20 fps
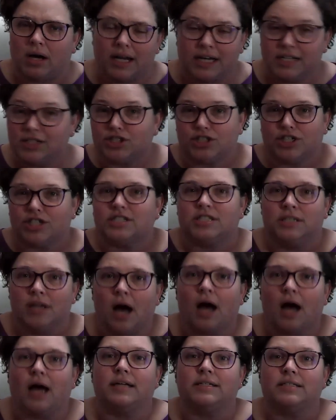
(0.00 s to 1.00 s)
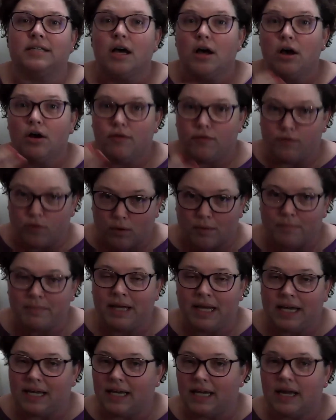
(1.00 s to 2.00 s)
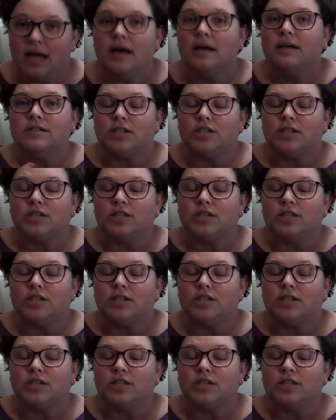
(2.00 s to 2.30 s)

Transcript: It's just not for me.